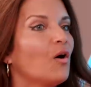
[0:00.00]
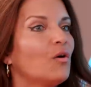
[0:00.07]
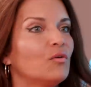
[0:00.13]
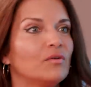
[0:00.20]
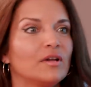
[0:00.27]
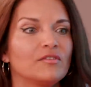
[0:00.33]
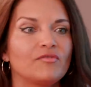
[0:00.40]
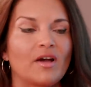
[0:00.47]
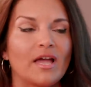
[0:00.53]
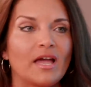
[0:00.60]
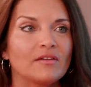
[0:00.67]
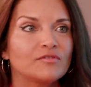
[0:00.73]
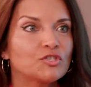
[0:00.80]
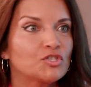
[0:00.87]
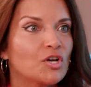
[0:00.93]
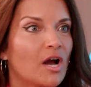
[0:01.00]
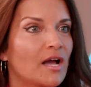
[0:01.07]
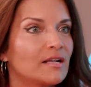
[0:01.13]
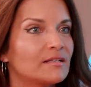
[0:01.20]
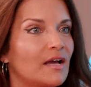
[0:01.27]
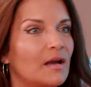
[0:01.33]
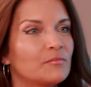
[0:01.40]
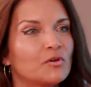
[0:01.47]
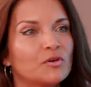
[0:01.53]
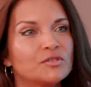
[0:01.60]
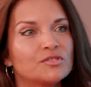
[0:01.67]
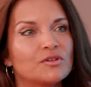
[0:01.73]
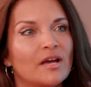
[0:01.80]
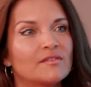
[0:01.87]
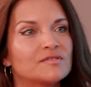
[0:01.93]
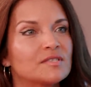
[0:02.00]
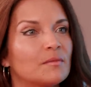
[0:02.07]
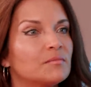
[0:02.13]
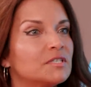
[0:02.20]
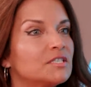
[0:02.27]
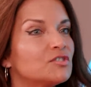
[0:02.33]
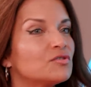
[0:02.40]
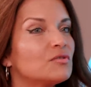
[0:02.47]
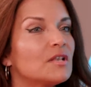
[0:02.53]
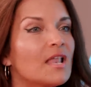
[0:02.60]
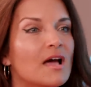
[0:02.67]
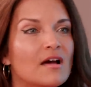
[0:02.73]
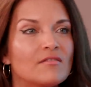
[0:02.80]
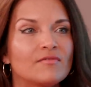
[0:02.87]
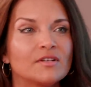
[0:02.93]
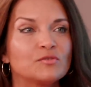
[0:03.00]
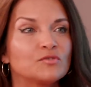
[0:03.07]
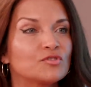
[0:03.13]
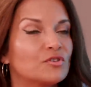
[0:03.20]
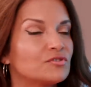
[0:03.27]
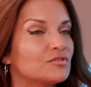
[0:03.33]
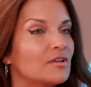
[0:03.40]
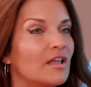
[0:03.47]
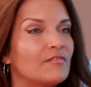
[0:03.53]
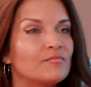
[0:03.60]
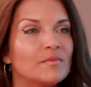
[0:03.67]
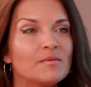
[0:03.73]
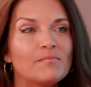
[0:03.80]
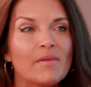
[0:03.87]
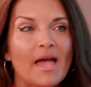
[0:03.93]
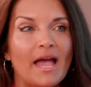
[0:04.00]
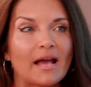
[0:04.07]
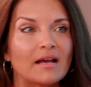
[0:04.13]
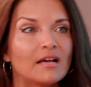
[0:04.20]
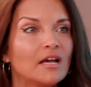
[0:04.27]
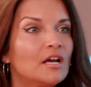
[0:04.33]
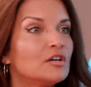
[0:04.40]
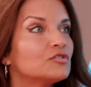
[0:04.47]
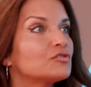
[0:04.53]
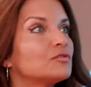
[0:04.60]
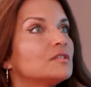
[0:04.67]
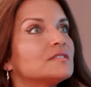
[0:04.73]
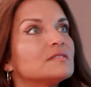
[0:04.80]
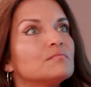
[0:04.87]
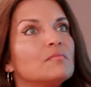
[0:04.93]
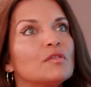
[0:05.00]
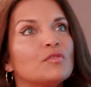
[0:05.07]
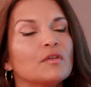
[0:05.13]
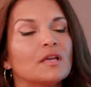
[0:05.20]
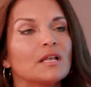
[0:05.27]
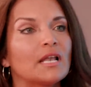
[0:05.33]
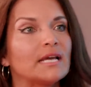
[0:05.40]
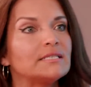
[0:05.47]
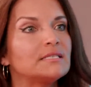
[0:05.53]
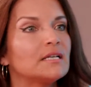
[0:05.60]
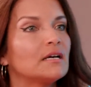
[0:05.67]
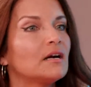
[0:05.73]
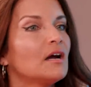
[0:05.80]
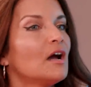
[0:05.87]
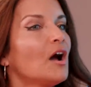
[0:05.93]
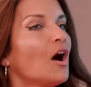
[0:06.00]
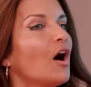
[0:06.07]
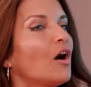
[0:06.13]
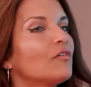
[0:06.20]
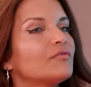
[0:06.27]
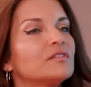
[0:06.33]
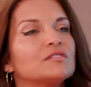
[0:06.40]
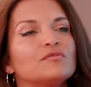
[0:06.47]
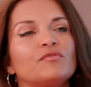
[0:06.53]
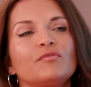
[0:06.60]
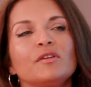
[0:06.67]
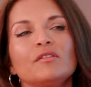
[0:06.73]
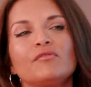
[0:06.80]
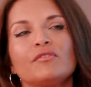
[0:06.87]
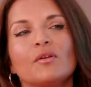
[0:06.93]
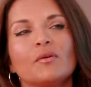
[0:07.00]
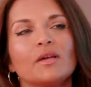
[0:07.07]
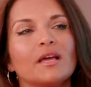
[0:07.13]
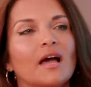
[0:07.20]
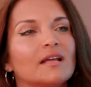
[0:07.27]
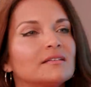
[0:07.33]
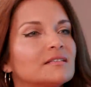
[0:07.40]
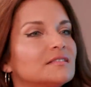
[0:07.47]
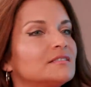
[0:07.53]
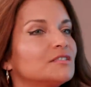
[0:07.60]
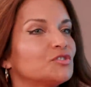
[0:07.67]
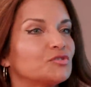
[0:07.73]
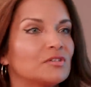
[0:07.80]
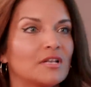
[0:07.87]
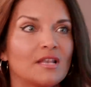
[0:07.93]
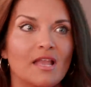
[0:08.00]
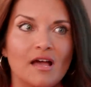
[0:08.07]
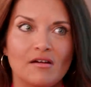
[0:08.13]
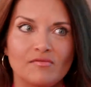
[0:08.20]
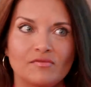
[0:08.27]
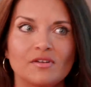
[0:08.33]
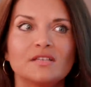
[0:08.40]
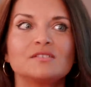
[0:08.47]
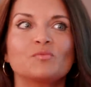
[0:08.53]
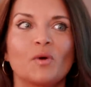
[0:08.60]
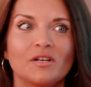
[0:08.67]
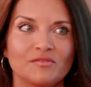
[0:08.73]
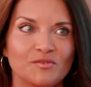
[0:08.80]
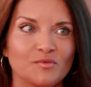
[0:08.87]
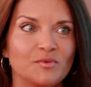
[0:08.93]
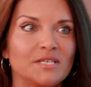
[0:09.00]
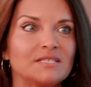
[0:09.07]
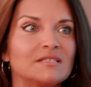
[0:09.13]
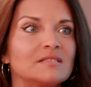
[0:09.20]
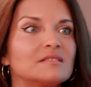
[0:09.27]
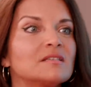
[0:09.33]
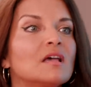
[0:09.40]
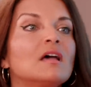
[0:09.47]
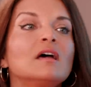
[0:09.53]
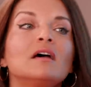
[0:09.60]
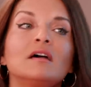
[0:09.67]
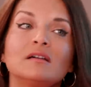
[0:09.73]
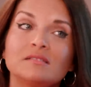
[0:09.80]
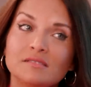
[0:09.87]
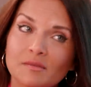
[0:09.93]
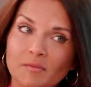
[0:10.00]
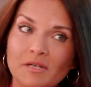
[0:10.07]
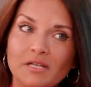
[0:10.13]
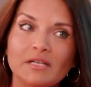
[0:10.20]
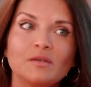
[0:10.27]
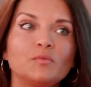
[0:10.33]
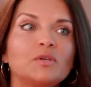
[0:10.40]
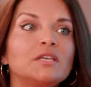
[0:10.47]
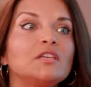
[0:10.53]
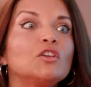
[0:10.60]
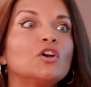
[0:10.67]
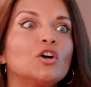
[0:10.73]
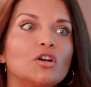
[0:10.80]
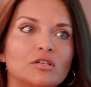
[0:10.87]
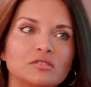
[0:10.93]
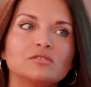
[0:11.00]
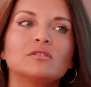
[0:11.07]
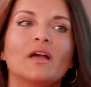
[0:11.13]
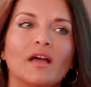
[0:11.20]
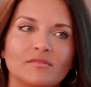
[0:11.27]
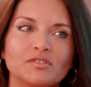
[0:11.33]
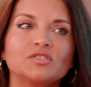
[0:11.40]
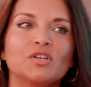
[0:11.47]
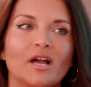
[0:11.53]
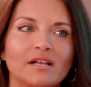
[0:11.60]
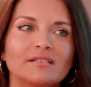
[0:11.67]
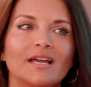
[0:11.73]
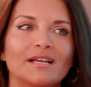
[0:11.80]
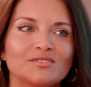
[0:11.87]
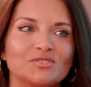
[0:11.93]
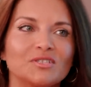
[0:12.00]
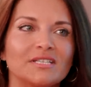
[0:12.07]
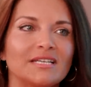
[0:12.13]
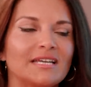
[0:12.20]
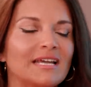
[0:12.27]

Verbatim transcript: oh if i have a child i'm going to have somebody to love and who's going to love me back so this mythical idea of this free flowing unconditional love is one of the reasons typically we yearn to have a child actually